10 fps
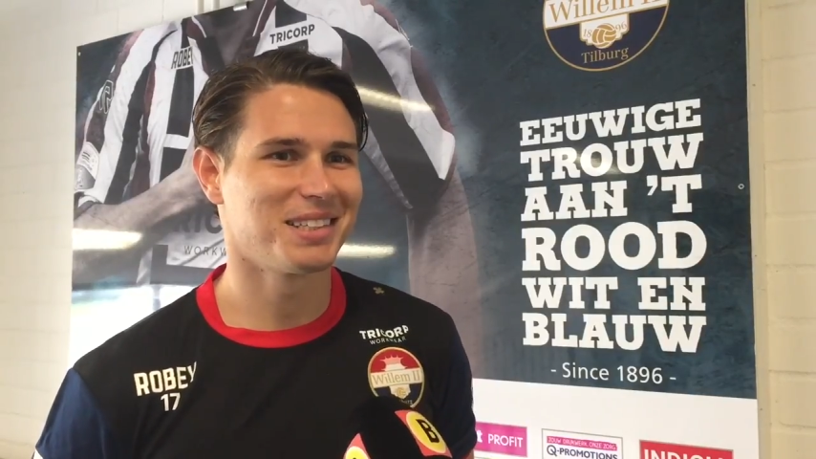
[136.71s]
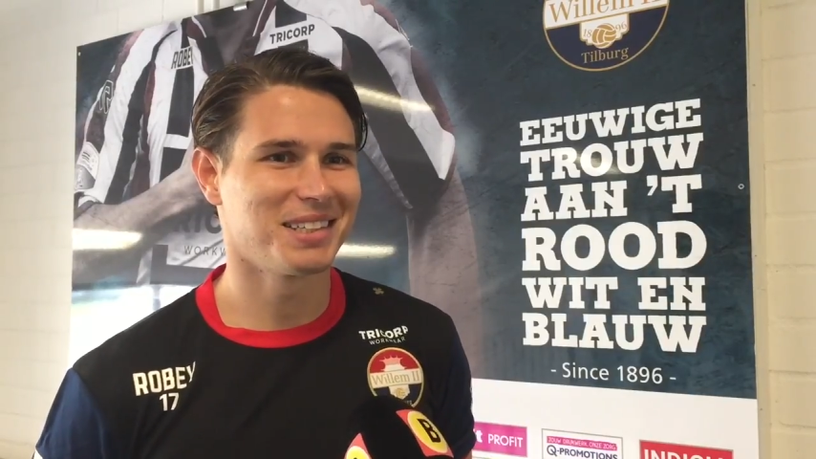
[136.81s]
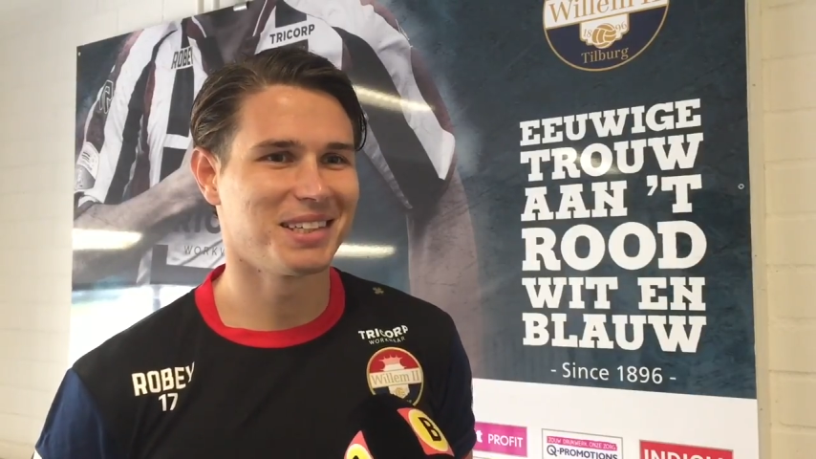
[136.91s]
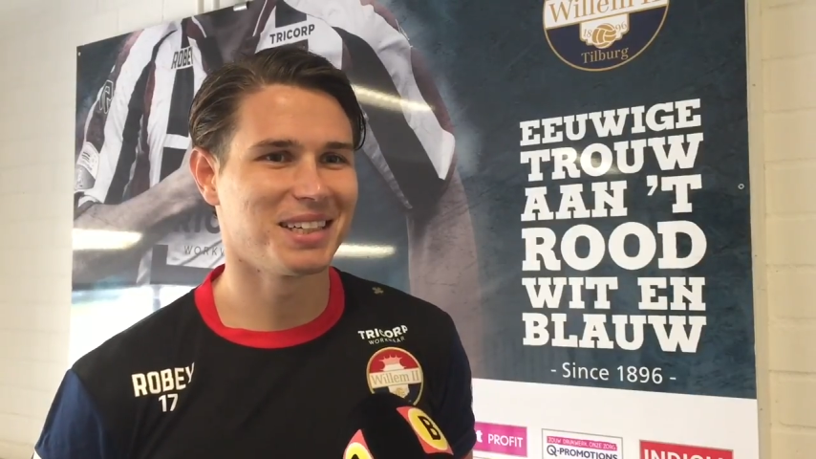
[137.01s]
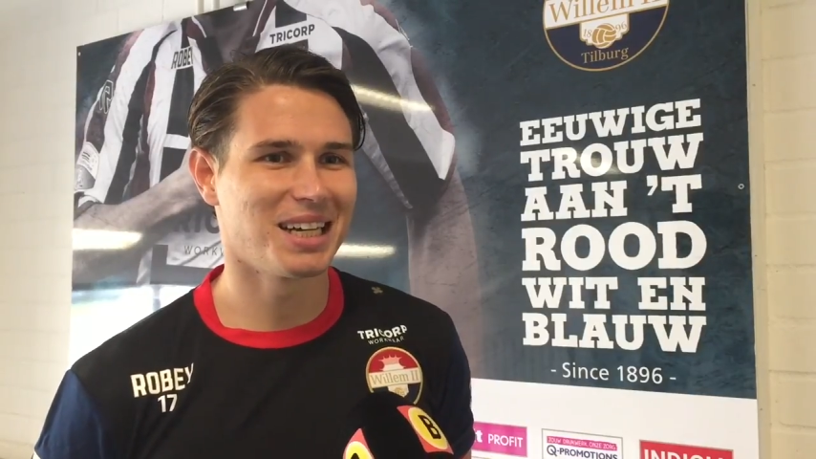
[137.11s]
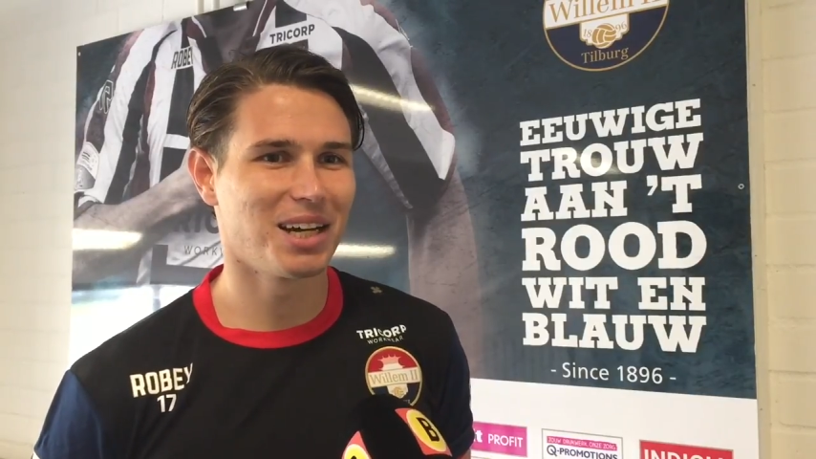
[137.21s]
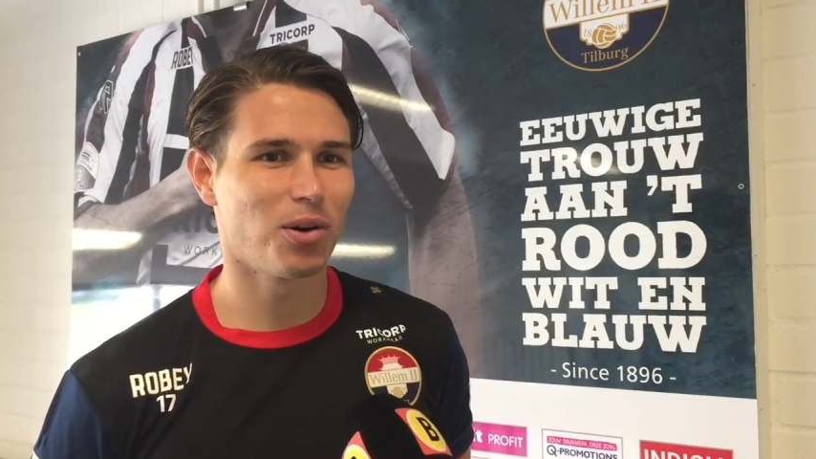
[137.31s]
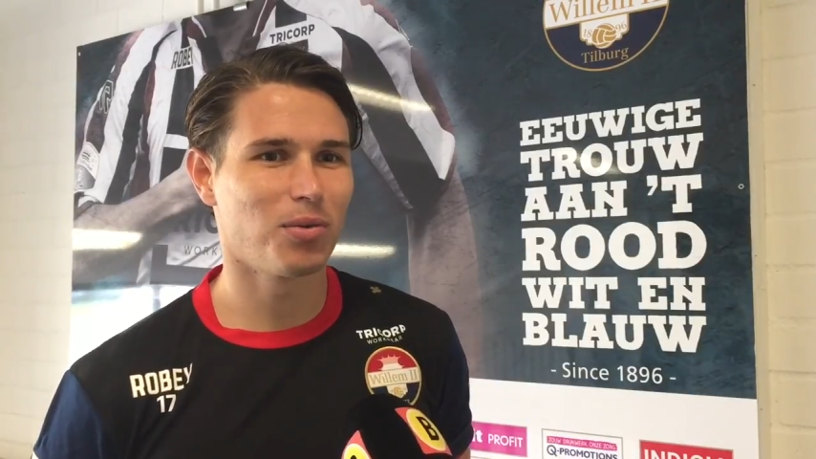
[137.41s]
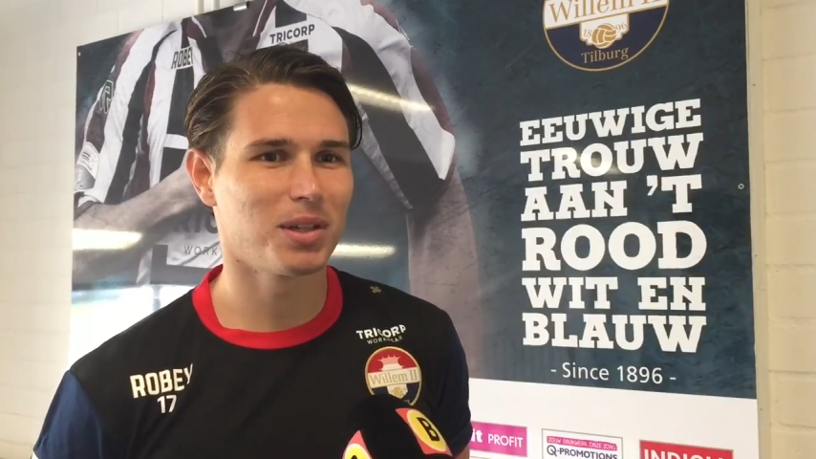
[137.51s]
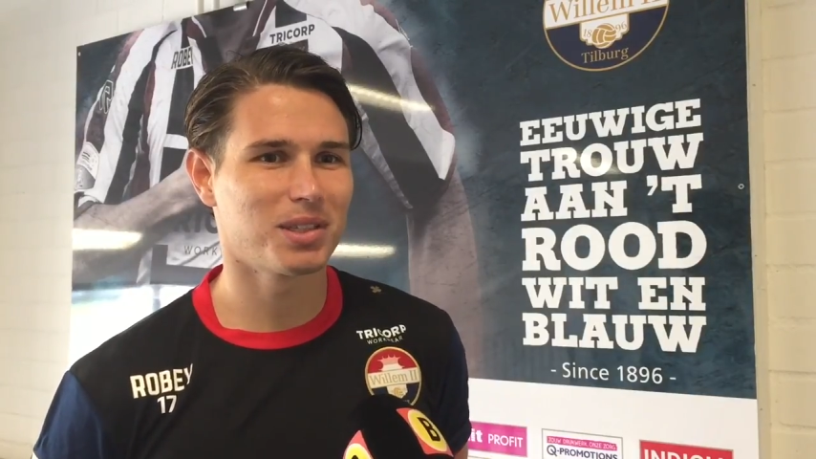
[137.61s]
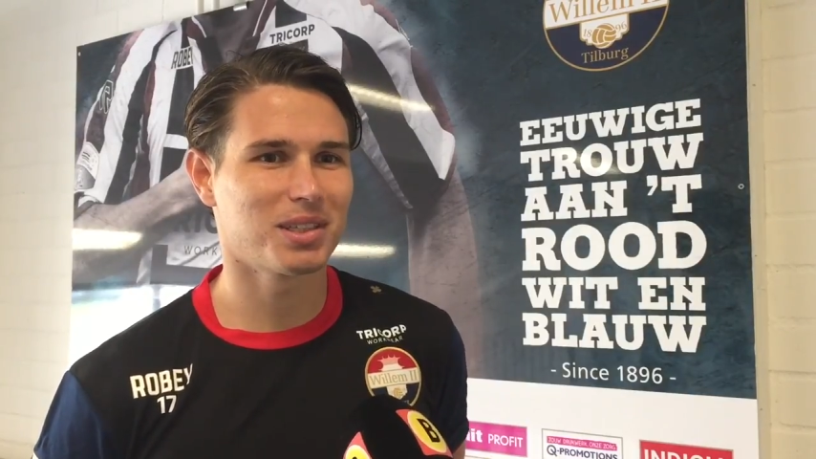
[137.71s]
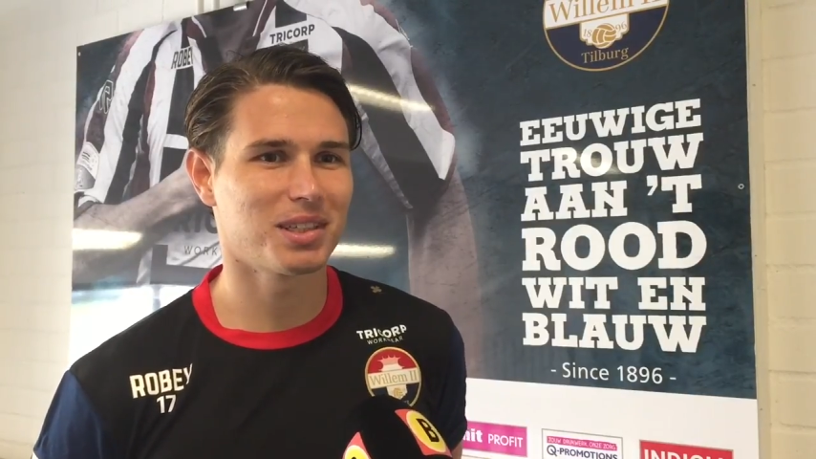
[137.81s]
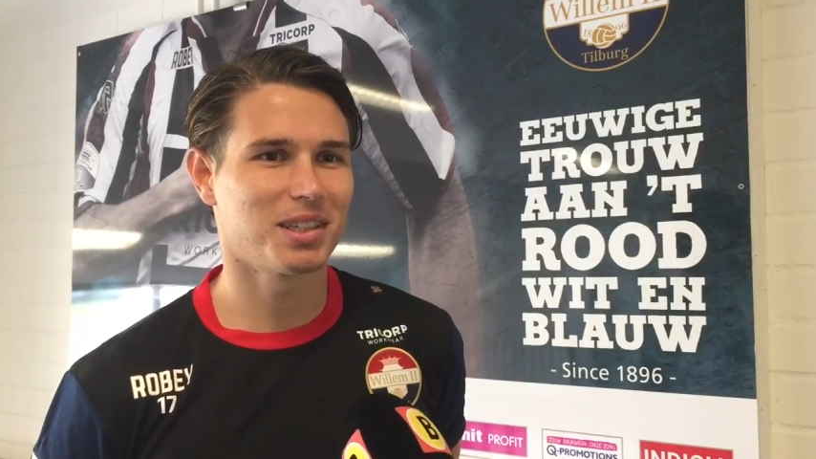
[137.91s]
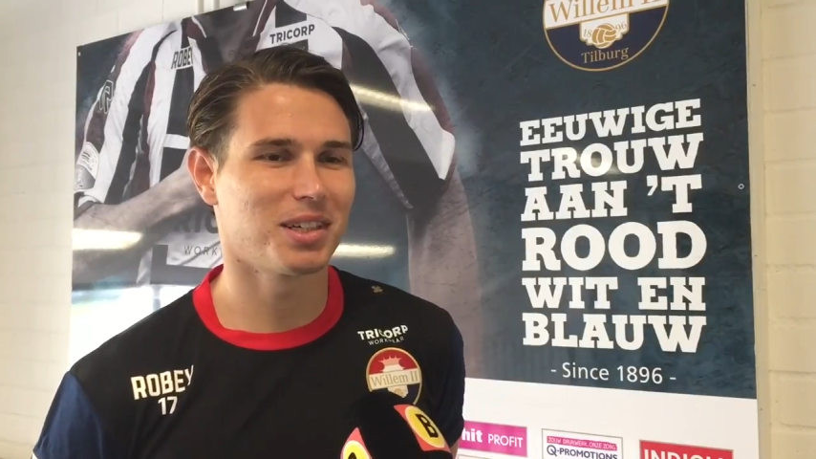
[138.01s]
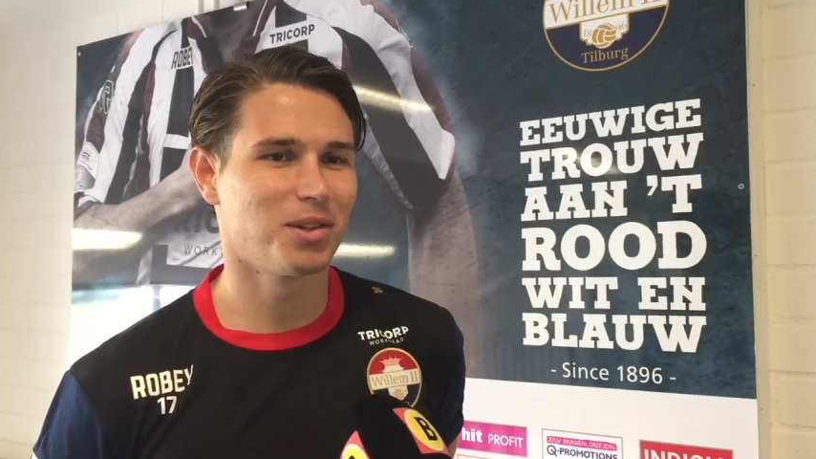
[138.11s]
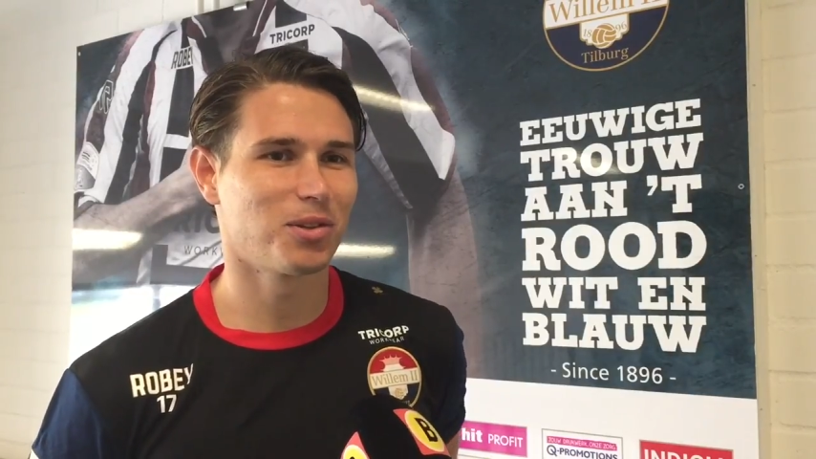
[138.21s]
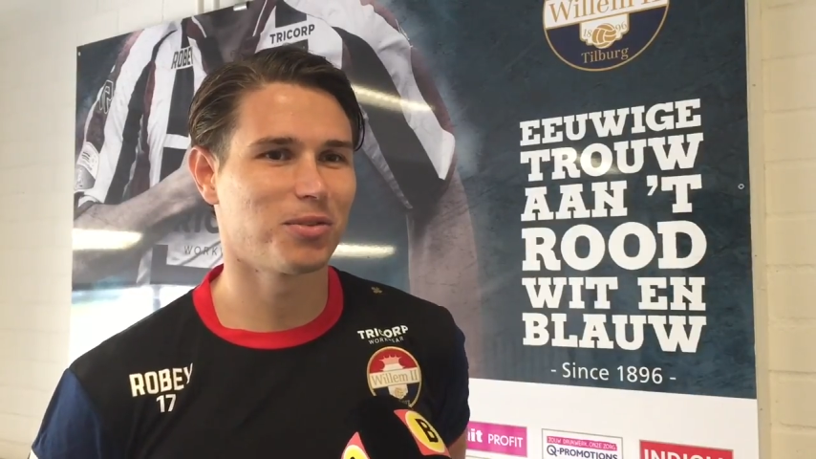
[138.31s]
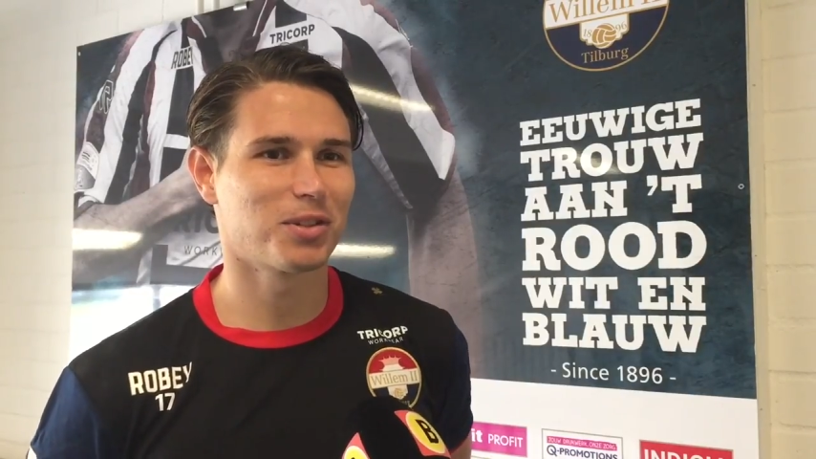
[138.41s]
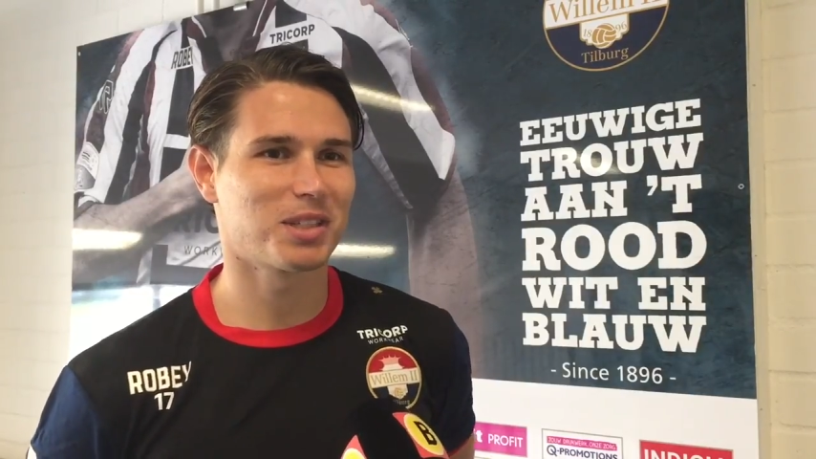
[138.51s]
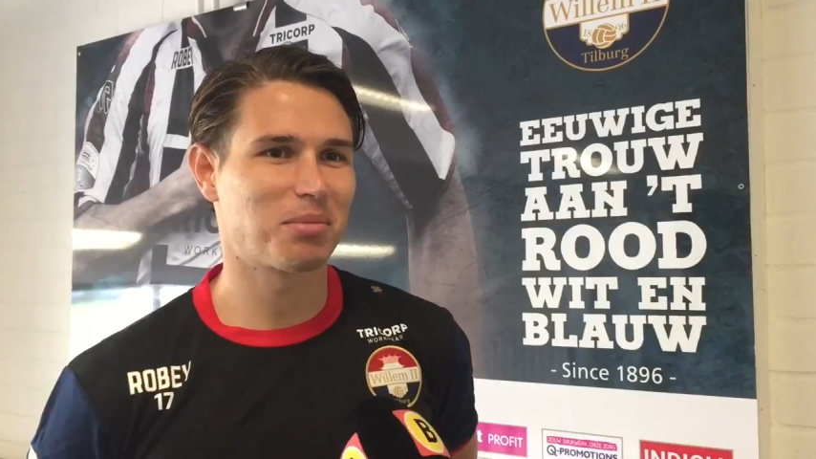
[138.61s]
I always look
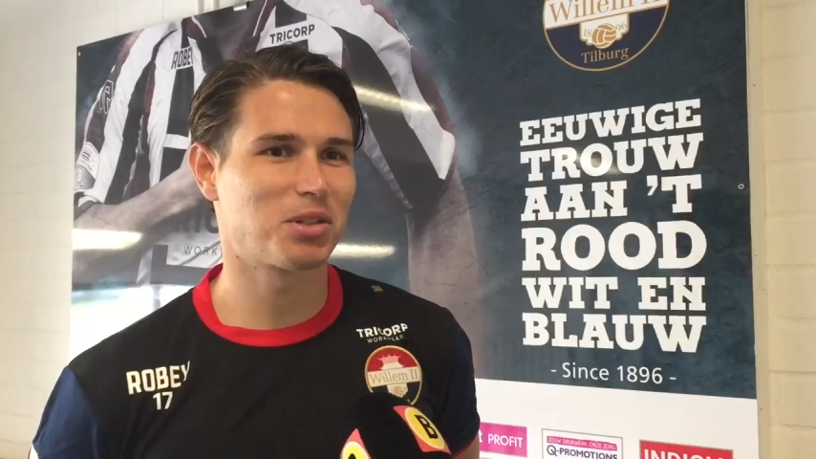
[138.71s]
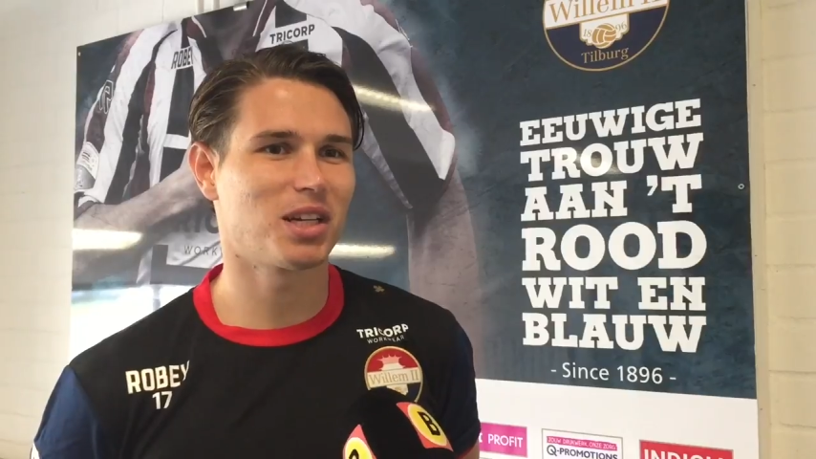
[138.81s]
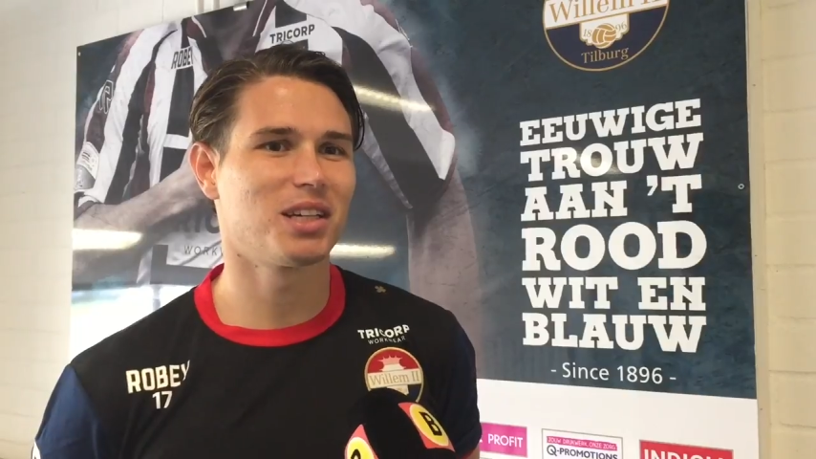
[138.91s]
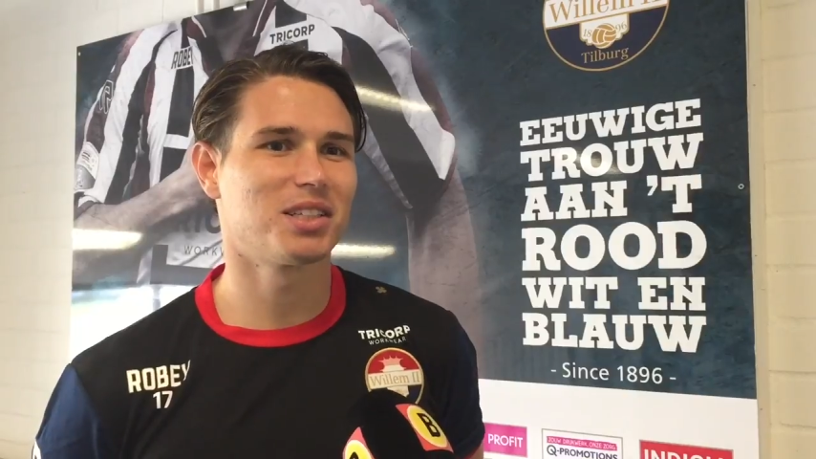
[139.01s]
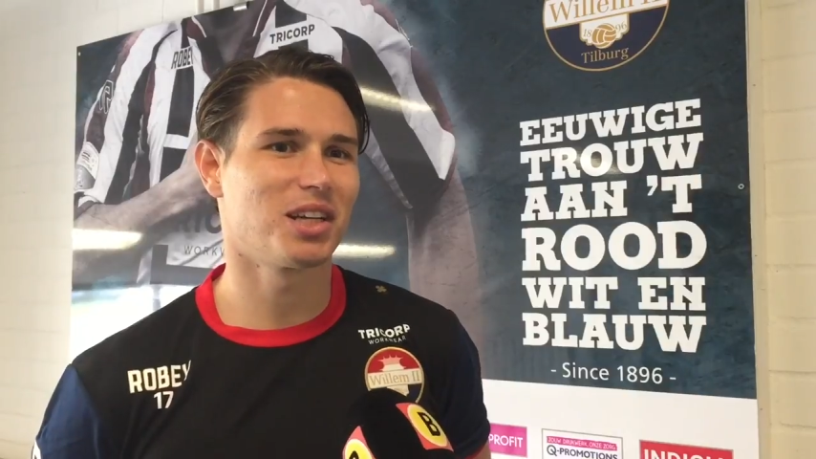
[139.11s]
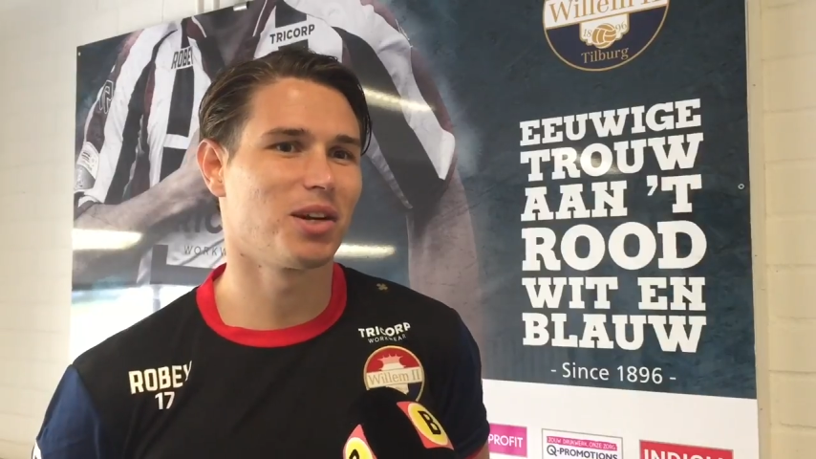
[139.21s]
for some challenge.